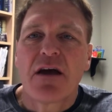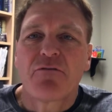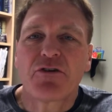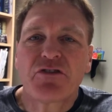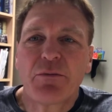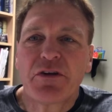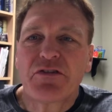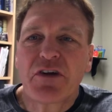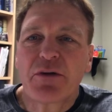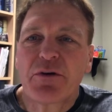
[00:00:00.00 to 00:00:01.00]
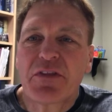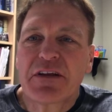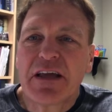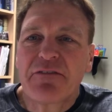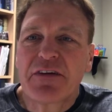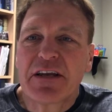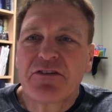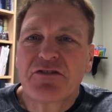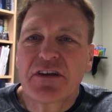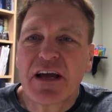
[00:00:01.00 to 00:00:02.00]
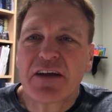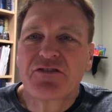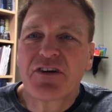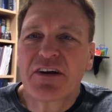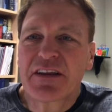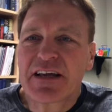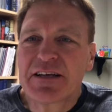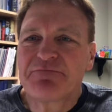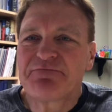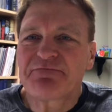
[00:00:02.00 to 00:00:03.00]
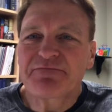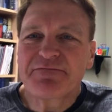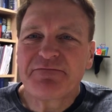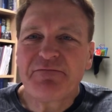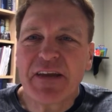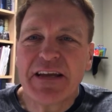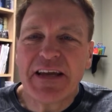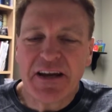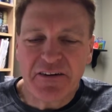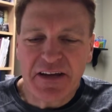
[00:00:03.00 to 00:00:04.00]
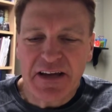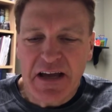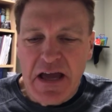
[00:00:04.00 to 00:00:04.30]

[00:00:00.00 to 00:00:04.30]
First, I want to start with a definition. Hi, Charlene and Harry.